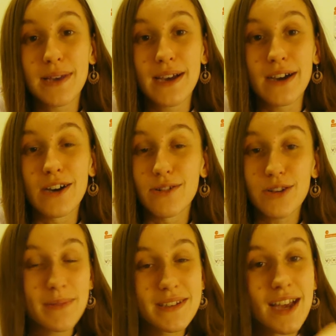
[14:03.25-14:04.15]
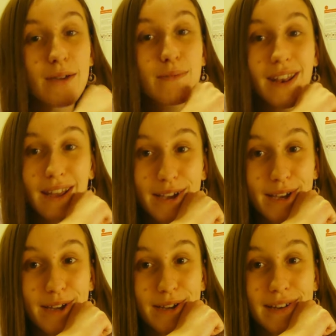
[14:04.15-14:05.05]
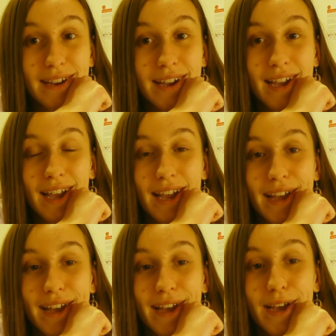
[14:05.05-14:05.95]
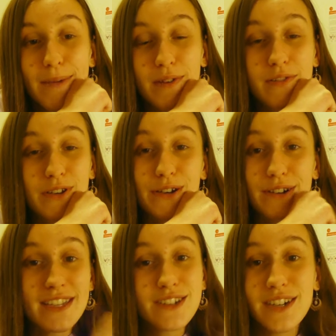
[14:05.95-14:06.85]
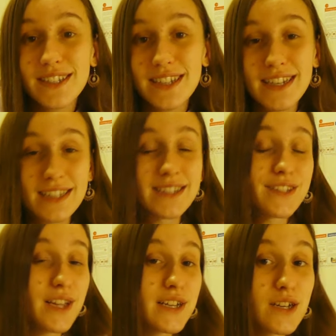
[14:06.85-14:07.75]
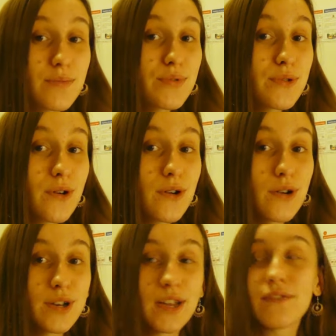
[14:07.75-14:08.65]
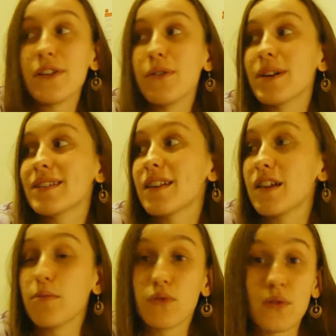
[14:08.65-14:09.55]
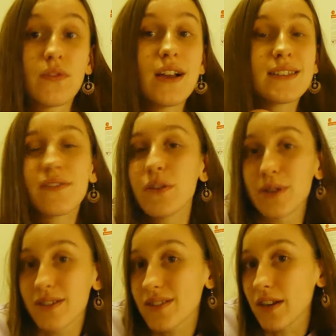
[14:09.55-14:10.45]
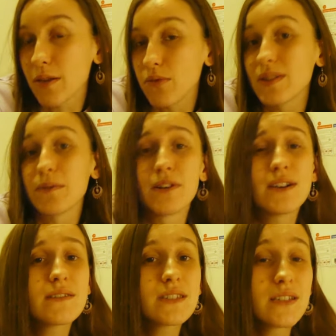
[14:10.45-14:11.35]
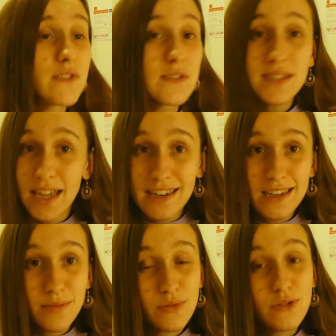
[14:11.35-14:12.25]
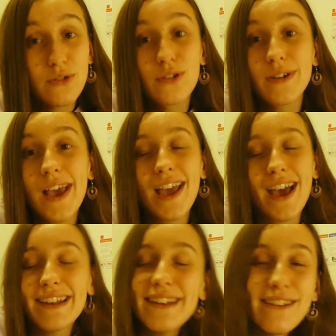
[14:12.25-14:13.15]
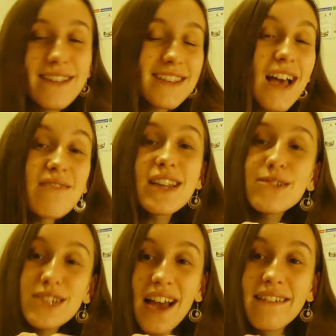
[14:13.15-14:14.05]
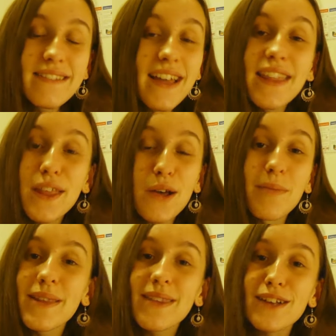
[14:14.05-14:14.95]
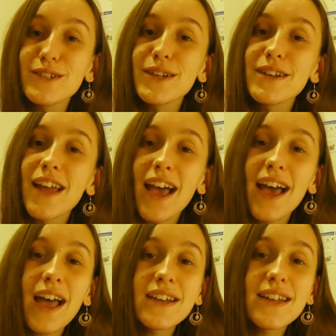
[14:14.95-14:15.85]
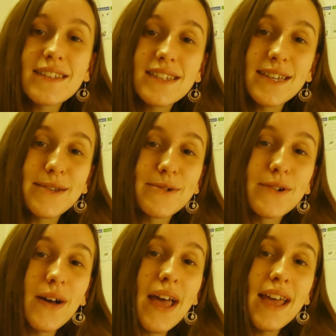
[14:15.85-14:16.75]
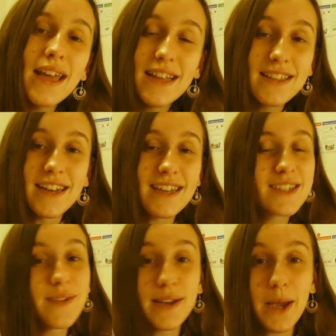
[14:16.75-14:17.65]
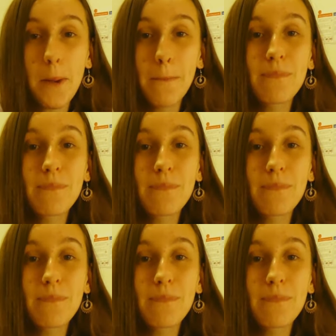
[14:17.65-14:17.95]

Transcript: bell, comment down below if you're interested in studying abroad, if you want to study abroad in France, if you want to study abroad somewhere else, if you studied abroad. I don't know, let's have a little chat in the comment section, and I'll see you all in the next video.